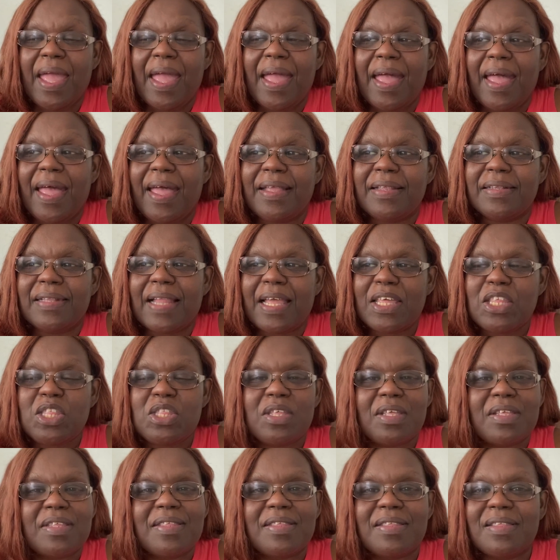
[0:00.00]
and let's
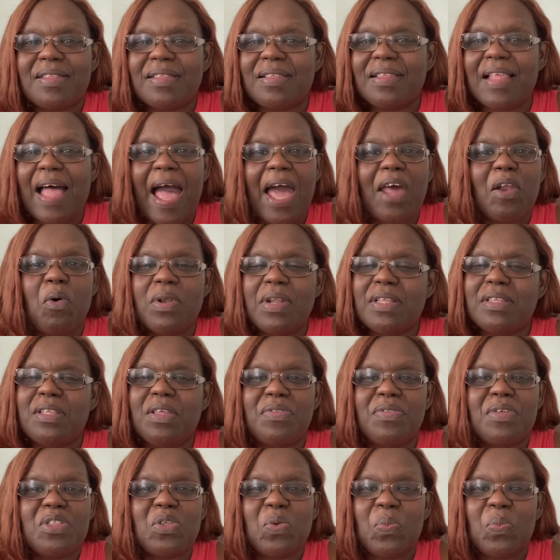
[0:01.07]
just slide on into this